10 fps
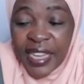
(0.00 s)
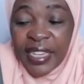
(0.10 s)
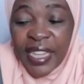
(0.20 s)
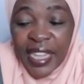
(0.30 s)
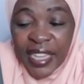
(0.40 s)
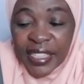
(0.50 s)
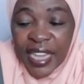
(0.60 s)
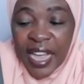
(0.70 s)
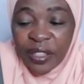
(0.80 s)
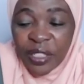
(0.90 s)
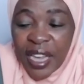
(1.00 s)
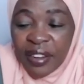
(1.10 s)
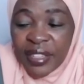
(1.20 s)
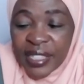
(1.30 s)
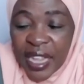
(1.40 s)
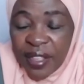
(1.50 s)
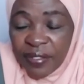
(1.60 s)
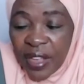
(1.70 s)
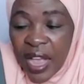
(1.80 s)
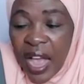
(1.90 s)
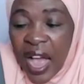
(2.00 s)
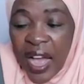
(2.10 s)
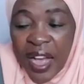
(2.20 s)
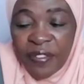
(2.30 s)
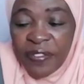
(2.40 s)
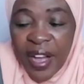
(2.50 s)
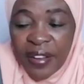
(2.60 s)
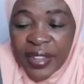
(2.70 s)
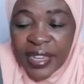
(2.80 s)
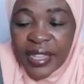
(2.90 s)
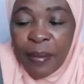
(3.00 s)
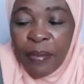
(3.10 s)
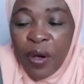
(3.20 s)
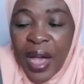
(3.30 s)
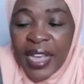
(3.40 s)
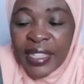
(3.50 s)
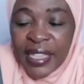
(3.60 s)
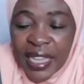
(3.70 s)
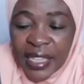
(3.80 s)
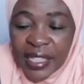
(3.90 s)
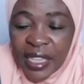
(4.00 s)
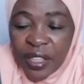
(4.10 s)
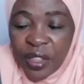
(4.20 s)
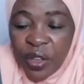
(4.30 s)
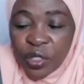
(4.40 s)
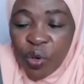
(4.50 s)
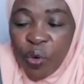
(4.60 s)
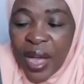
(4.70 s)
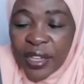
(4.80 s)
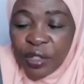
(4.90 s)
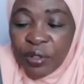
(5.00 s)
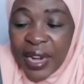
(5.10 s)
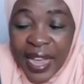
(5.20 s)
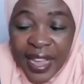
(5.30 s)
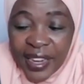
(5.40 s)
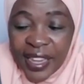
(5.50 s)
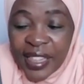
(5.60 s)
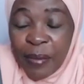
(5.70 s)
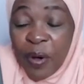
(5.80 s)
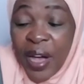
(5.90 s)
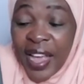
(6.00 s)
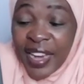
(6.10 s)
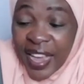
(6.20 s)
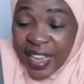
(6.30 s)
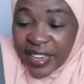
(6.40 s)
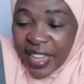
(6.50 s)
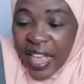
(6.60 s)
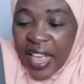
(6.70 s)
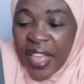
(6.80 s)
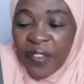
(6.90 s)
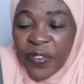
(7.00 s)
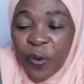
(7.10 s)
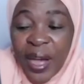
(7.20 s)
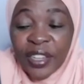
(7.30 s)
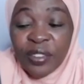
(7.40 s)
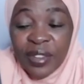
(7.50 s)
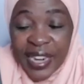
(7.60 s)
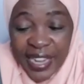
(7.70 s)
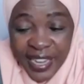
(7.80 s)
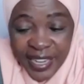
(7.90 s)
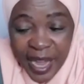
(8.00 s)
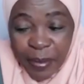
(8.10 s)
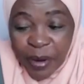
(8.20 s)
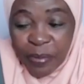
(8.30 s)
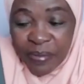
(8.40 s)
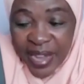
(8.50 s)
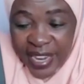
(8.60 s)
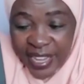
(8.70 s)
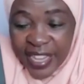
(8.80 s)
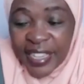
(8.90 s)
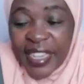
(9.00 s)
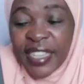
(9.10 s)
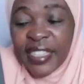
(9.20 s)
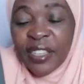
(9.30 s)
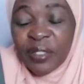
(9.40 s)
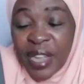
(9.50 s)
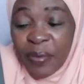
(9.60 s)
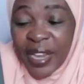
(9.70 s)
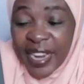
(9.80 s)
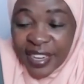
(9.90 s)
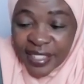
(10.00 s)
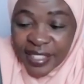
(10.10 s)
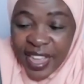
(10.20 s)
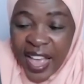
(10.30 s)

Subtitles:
Teach and you shall receive. I have found that the more I teach those who want to learn, the more I learn. If you want to learn about money, teach it to someone else.